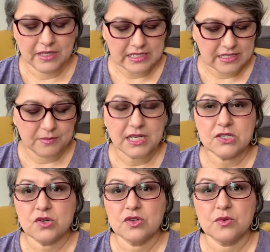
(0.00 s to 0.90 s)
Somebody
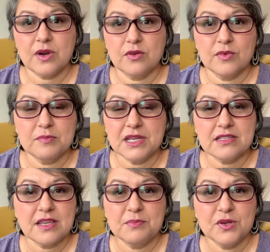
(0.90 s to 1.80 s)
joked around with me
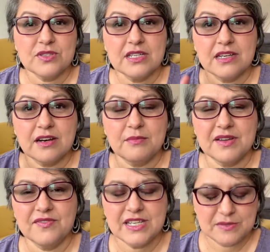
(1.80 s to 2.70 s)
because I posted it on my
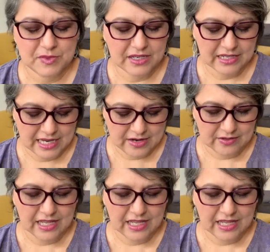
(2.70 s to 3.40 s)
Facebook account,